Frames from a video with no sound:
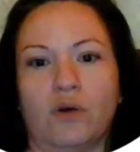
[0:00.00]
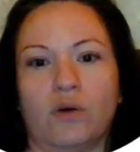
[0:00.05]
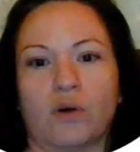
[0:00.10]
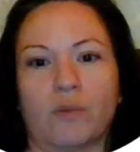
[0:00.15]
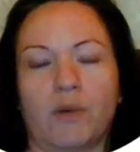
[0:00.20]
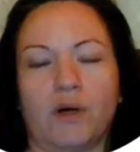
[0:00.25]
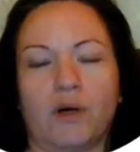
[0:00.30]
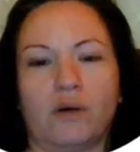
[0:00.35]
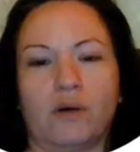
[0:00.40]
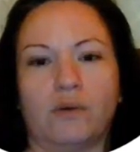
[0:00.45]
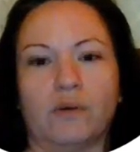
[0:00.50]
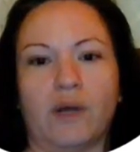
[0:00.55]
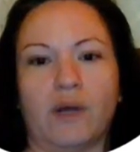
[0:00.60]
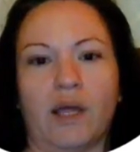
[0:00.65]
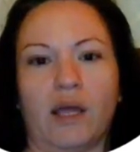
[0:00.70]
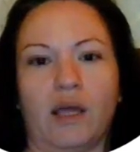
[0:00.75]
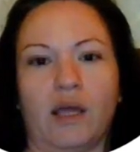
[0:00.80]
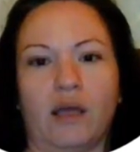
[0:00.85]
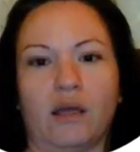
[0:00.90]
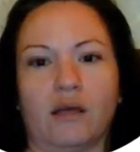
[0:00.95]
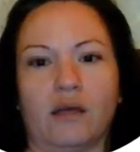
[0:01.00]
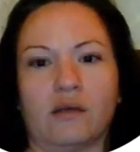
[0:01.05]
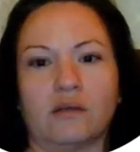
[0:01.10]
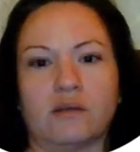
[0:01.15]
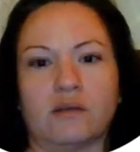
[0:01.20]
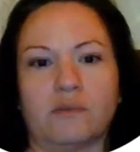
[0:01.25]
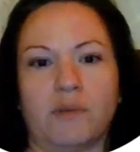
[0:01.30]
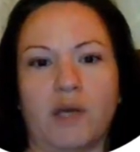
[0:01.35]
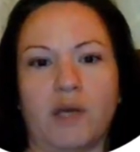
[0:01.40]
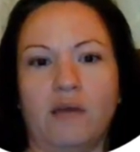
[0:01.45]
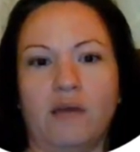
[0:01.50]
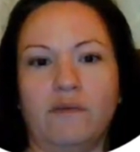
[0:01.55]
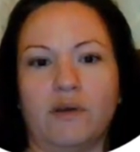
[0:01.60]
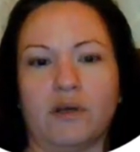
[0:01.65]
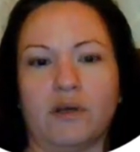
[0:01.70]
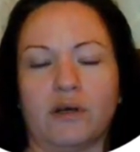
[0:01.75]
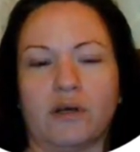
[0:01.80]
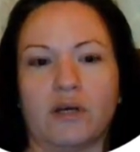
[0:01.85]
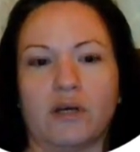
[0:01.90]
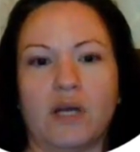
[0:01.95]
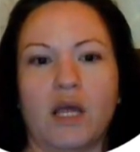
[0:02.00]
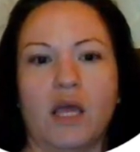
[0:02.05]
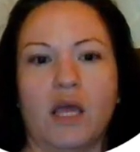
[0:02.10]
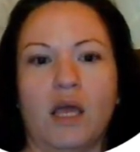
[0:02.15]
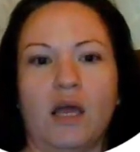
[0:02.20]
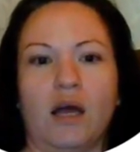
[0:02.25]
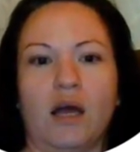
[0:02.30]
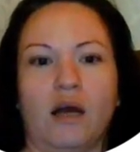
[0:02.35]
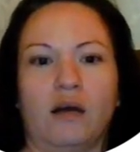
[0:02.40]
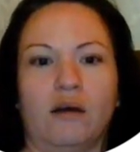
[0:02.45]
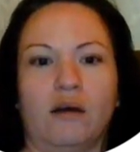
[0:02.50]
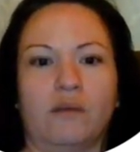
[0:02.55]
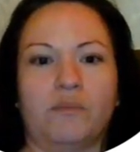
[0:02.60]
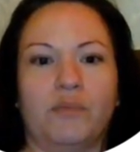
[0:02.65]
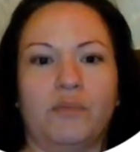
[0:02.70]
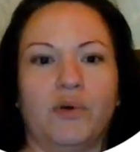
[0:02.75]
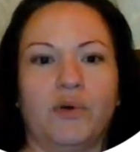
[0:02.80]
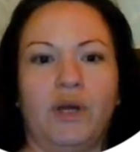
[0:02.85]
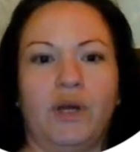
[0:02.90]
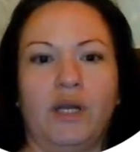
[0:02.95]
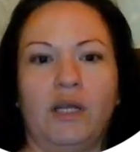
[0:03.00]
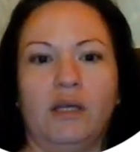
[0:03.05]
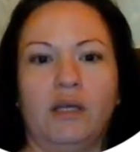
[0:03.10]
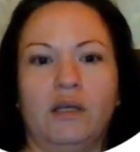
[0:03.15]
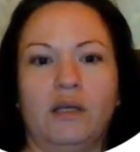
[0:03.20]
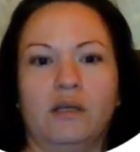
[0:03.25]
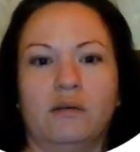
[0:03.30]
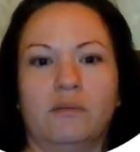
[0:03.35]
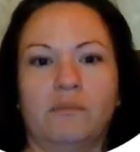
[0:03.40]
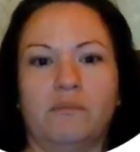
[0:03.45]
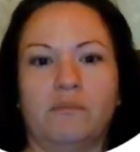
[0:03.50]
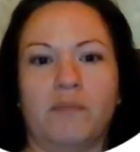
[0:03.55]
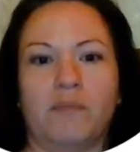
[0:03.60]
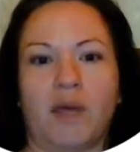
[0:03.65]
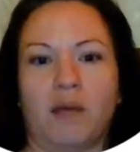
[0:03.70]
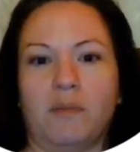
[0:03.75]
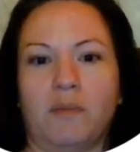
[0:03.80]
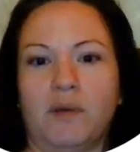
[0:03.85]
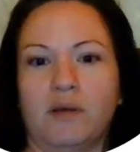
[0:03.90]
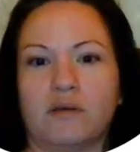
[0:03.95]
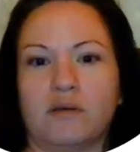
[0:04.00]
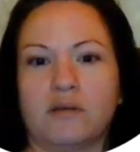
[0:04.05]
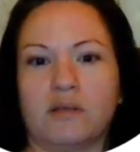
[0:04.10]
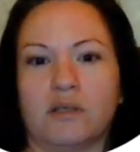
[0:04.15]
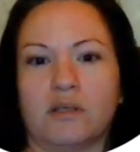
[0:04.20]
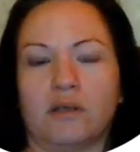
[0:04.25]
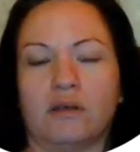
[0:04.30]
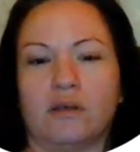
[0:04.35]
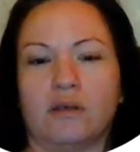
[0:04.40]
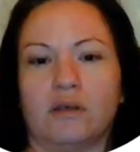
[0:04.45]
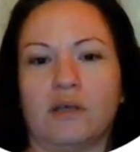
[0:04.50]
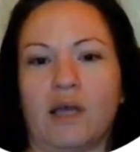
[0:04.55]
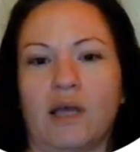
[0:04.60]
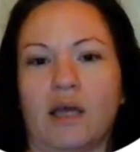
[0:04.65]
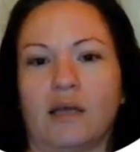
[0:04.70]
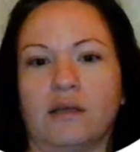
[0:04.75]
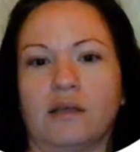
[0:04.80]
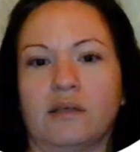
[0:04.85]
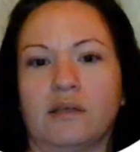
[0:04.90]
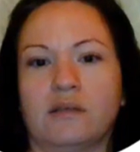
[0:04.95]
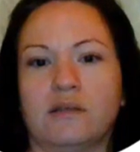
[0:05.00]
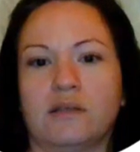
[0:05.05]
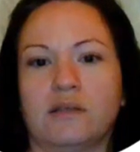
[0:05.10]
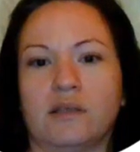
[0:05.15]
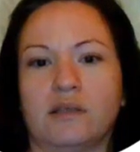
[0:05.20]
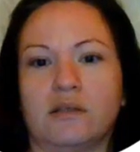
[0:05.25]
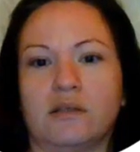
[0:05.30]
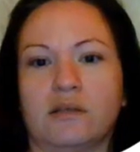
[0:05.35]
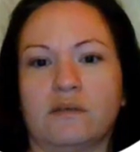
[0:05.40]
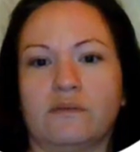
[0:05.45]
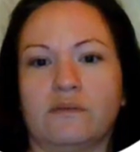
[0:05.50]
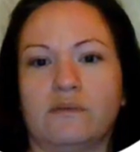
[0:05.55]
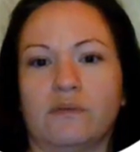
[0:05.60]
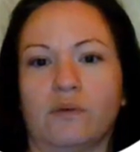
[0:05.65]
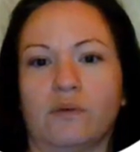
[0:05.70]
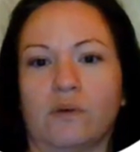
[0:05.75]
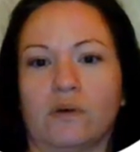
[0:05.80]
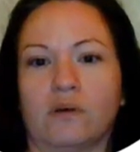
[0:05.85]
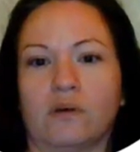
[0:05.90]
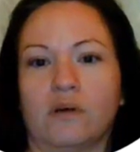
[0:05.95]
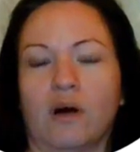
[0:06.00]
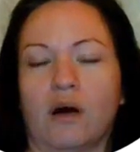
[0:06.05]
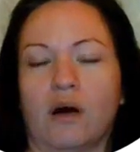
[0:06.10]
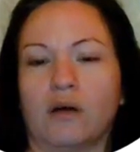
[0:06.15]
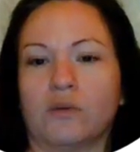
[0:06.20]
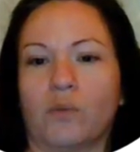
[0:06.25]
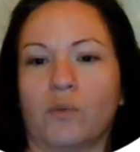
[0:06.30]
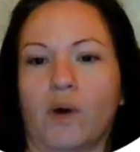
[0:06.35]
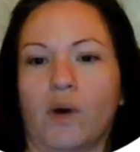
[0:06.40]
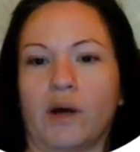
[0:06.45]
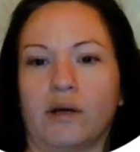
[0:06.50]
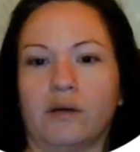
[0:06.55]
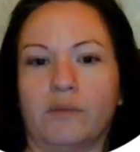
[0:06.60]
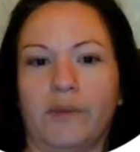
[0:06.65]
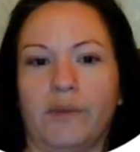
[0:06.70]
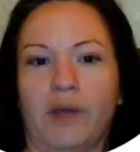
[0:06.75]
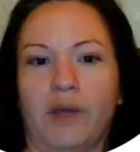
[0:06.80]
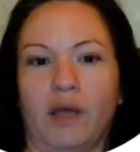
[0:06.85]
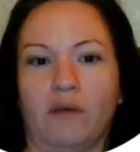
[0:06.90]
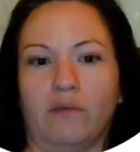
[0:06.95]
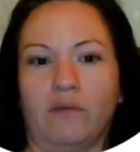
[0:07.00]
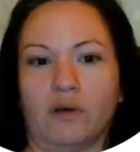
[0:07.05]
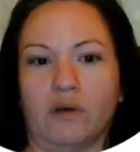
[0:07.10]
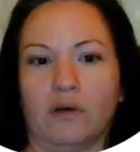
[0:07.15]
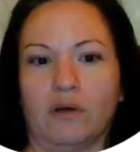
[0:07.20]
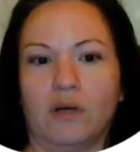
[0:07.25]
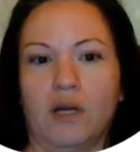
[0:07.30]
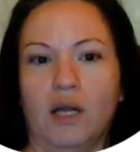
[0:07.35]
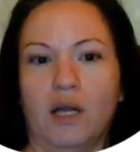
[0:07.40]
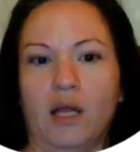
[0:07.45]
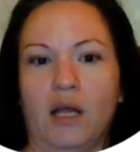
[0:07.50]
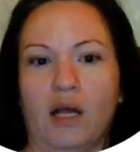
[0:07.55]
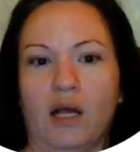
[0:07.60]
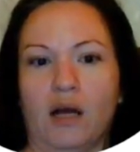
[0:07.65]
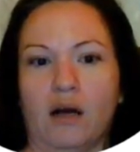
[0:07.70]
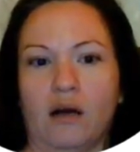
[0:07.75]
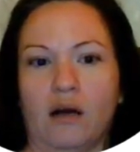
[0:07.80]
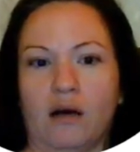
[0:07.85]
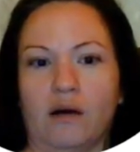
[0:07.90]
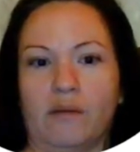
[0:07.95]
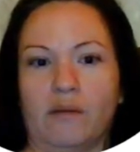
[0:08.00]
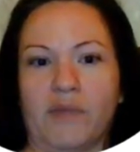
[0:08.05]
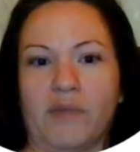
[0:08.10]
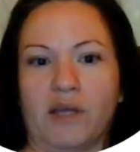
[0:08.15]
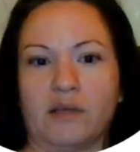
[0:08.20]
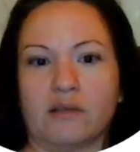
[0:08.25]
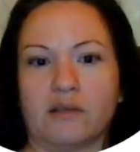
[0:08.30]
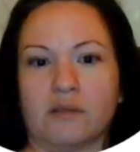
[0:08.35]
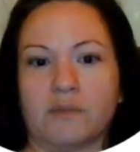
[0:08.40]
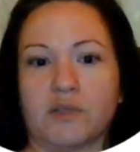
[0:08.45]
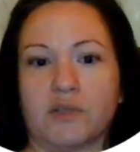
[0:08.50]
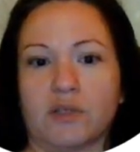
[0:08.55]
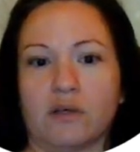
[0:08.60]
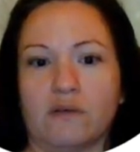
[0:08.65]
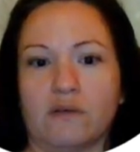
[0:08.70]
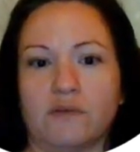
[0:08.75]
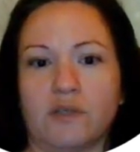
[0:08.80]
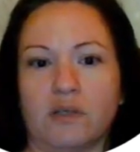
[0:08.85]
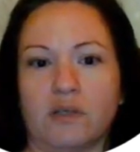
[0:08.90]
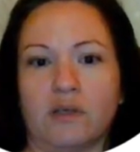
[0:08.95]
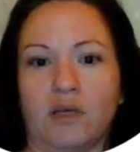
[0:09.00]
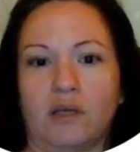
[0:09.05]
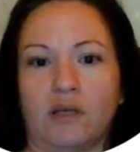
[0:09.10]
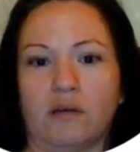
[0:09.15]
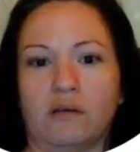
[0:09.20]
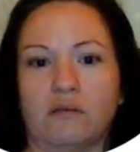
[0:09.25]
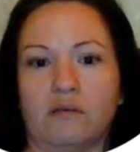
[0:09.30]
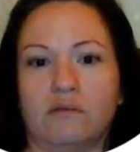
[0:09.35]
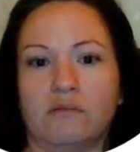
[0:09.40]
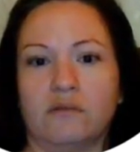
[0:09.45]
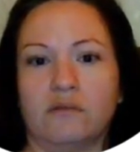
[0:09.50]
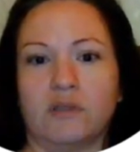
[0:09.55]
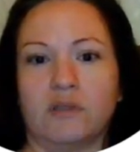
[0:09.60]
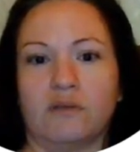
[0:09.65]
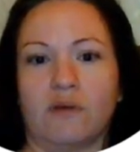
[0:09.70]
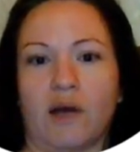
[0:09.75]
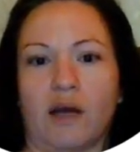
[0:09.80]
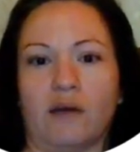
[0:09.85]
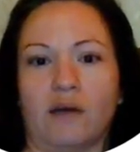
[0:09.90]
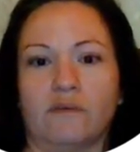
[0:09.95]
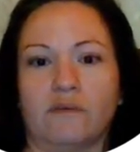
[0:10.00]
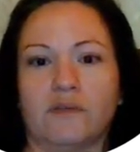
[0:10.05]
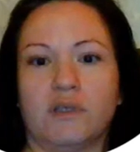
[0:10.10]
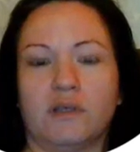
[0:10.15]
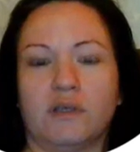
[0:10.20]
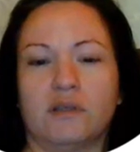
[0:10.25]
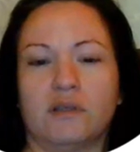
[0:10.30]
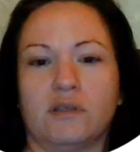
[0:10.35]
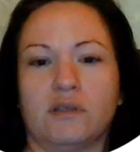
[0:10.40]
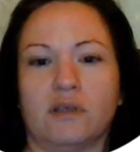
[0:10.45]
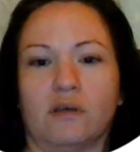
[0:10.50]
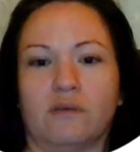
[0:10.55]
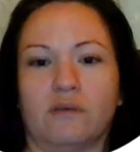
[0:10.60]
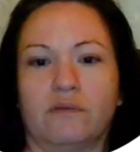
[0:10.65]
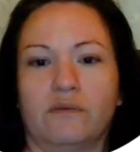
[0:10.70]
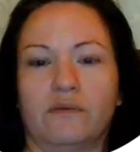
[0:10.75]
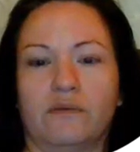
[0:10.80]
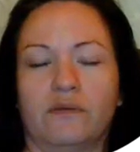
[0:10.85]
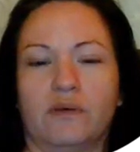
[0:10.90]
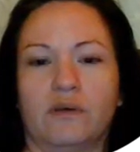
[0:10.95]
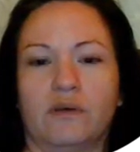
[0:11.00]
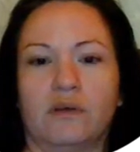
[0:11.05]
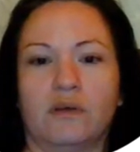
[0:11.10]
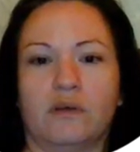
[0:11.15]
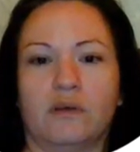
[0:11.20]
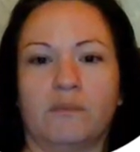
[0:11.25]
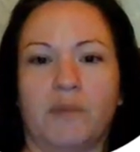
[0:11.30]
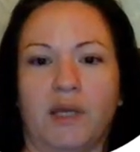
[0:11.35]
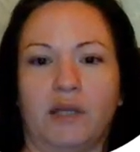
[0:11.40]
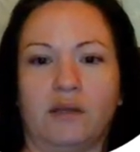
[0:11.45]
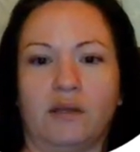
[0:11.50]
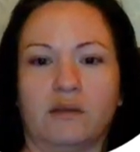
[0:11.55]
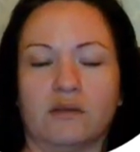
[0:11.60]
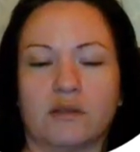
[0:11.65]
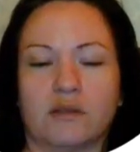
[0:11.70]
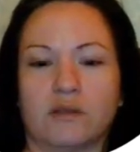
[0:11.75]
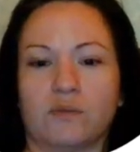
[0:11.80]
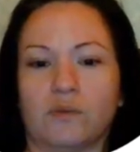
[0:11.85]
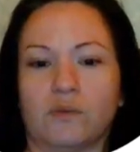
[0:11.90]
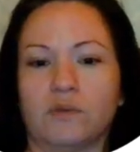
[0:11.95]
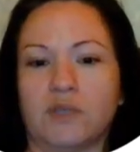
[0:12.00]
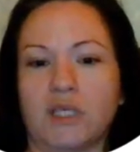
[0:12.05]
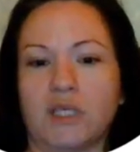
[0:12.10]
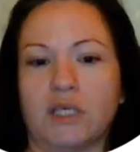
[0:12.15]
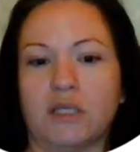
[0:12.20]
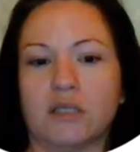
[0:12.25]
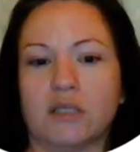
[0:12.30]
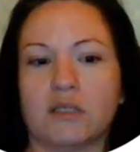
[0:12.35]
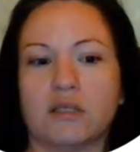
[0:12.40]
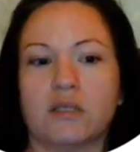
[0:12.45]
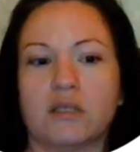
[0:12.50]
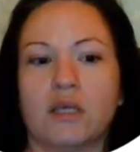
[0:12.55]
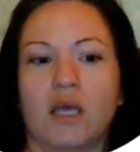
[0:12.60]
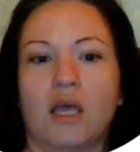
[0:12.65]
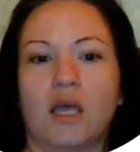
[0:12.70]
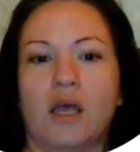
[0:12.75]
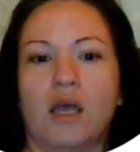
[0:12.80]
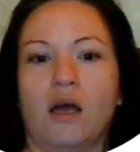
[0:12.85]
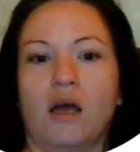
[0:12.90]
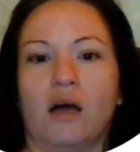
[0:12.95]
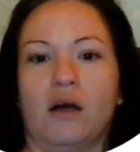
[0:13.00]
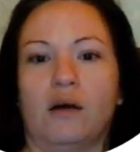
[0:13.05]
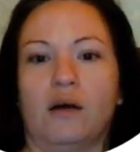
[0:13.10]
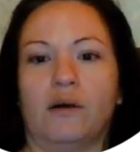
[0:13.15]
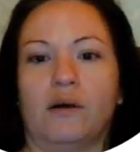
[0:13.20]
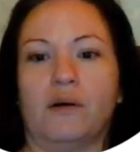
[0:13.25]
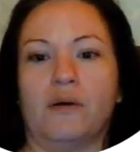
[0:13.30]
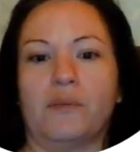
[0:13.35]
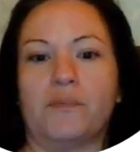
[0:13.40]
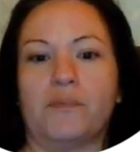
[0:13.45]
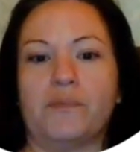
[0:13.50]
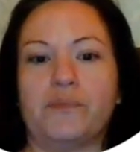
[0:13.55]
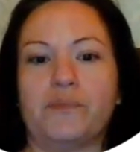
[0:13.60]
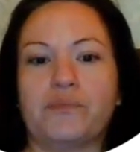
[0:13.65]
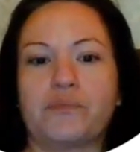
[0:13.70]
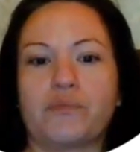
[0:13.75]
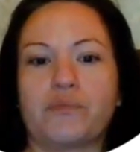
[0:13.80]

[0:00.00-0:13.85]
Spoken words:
hormone, and behavior, preening may be considered an instinctive or hardwired behavior that is observed in innate derived self-maintenance routines. Um,